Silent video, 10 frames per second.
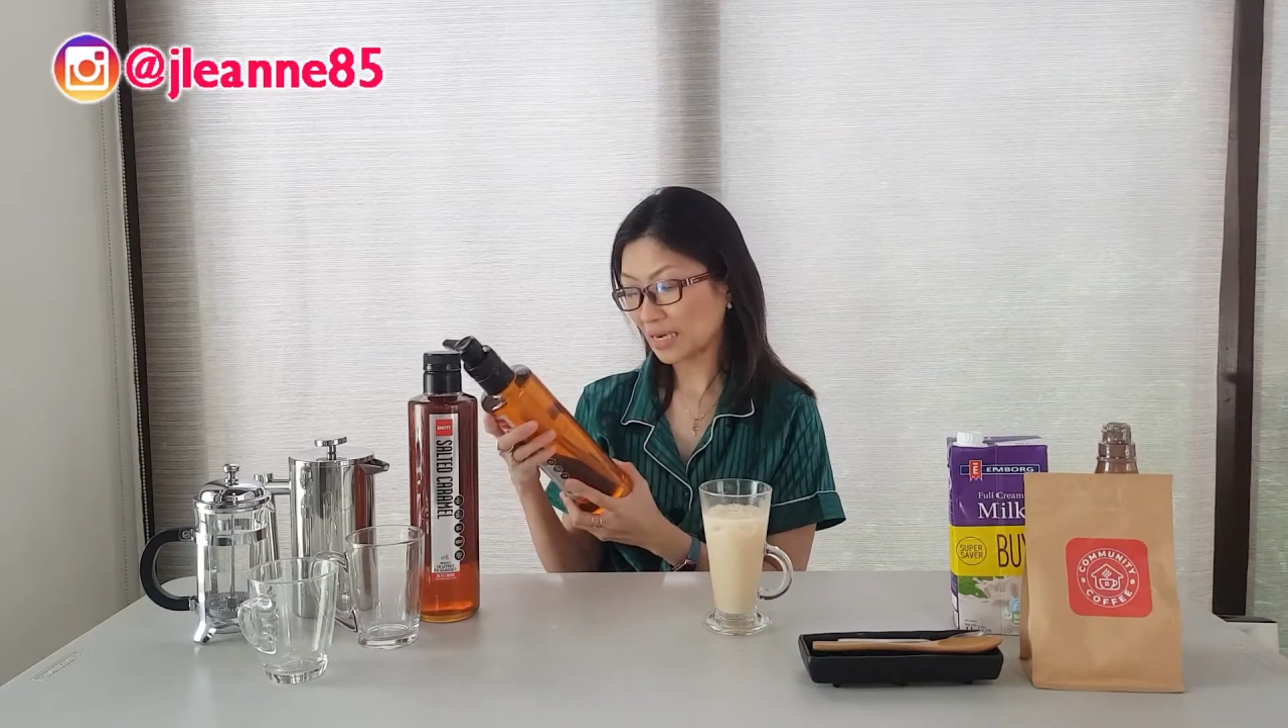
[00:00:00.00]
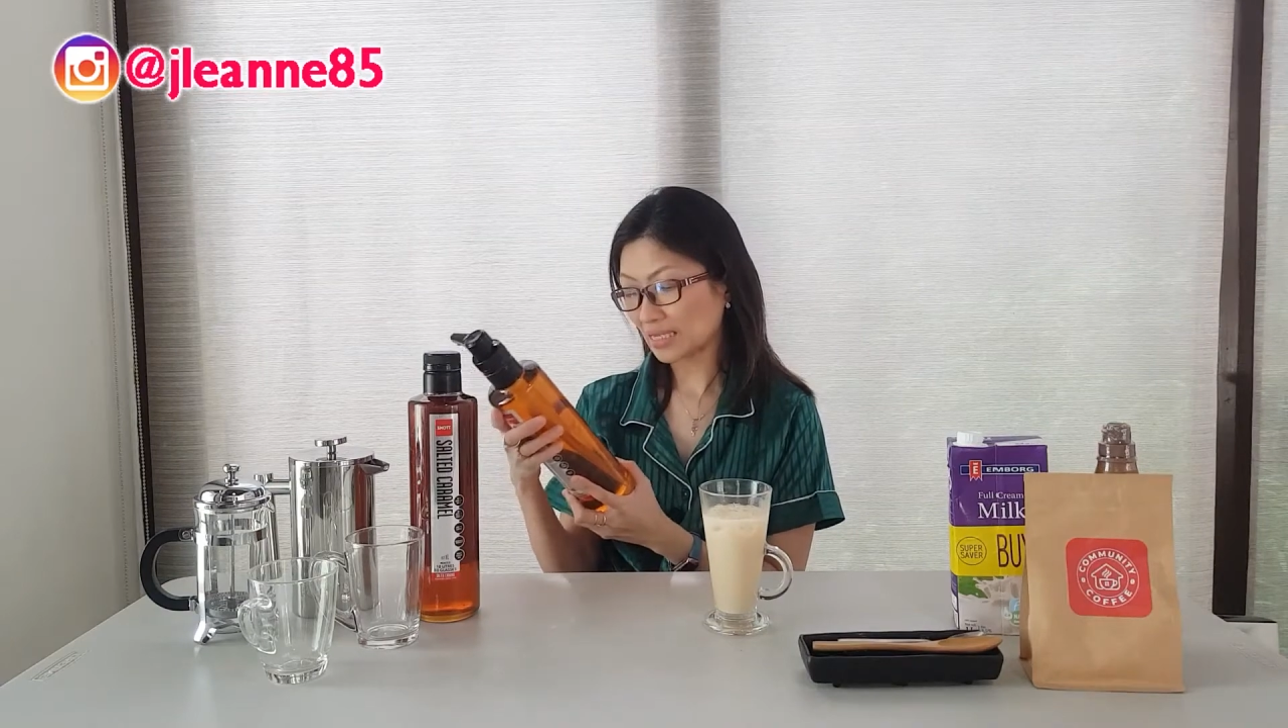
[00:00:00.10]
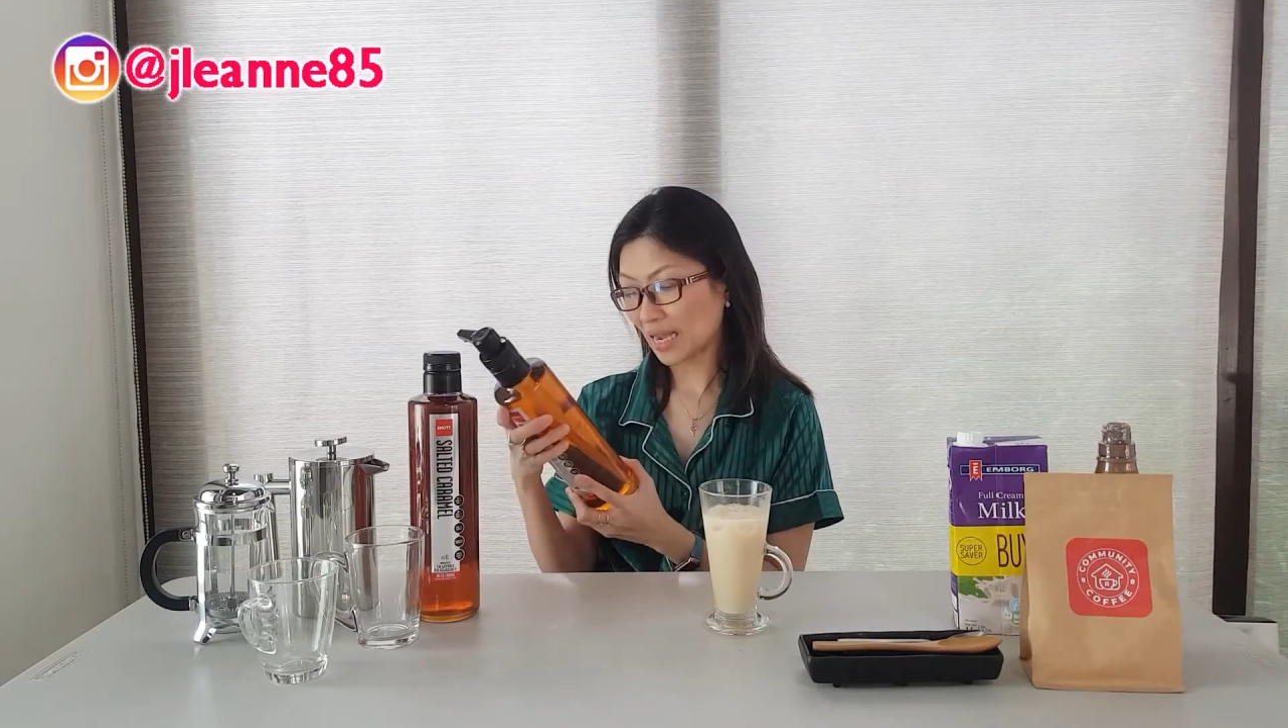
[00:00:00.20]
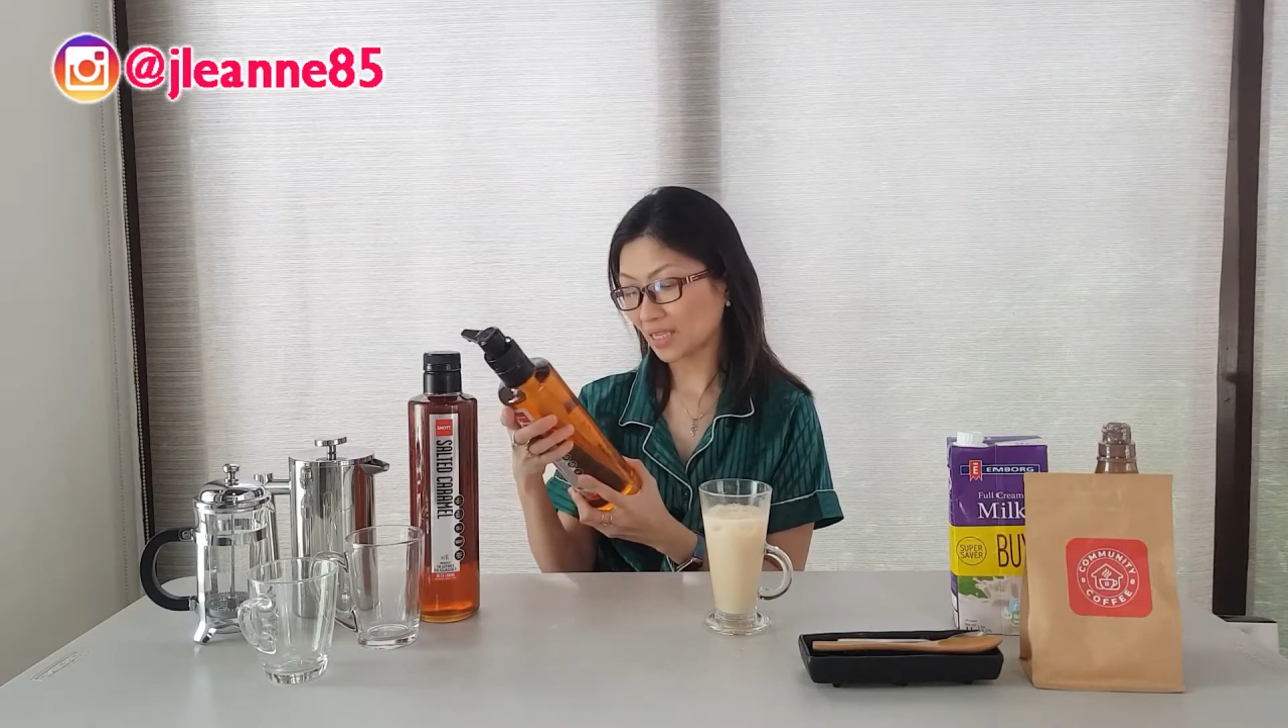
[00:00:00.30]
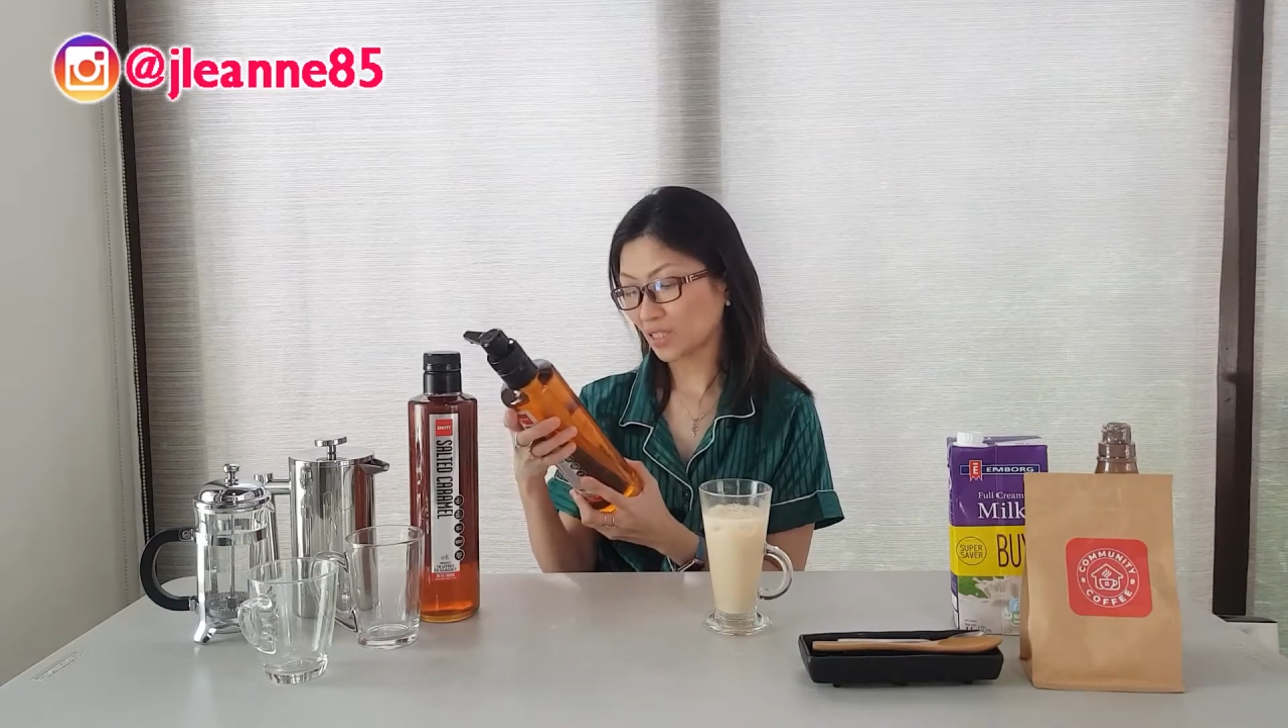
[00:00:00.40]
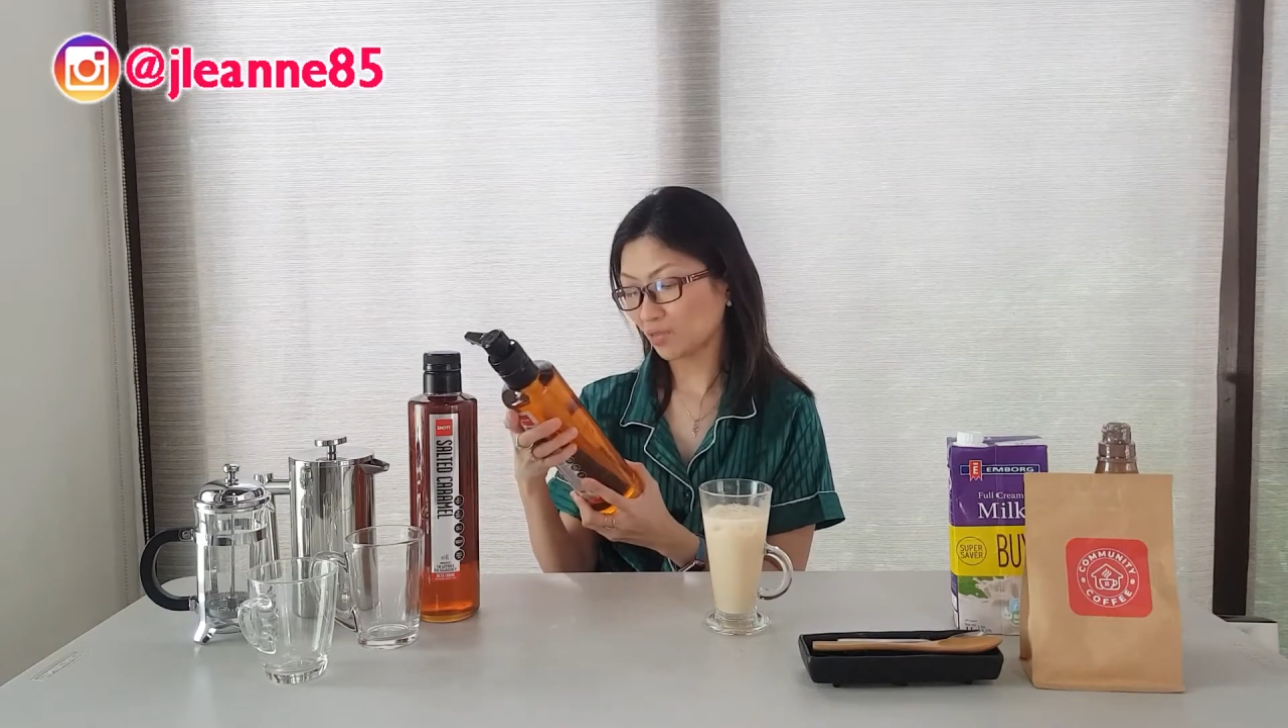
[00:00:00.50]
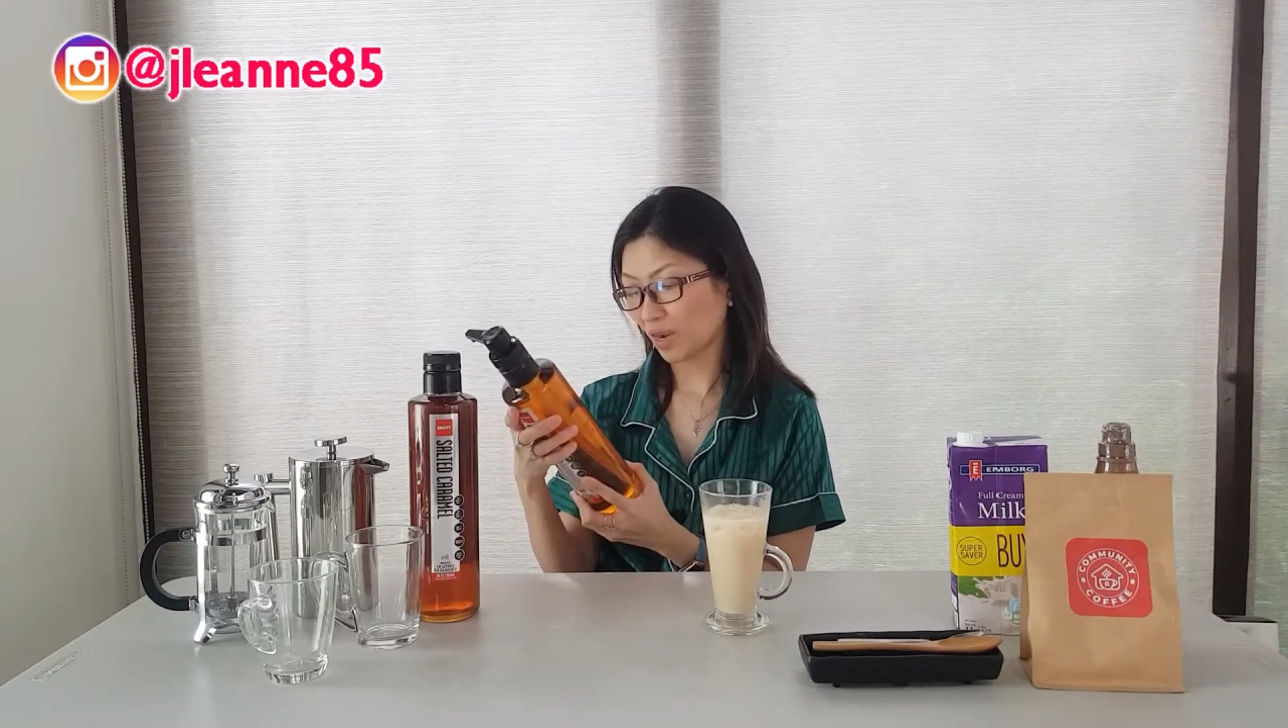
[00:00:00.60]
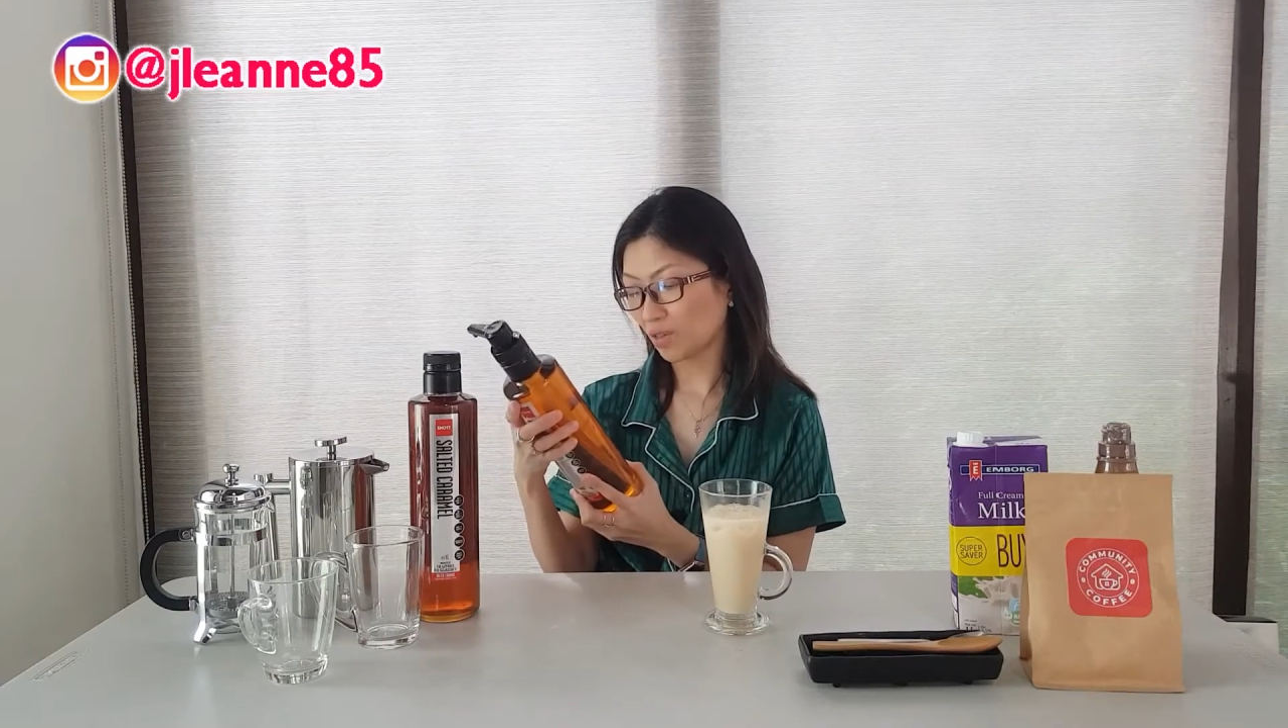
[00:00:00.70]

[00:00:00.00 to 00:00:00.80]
satisfied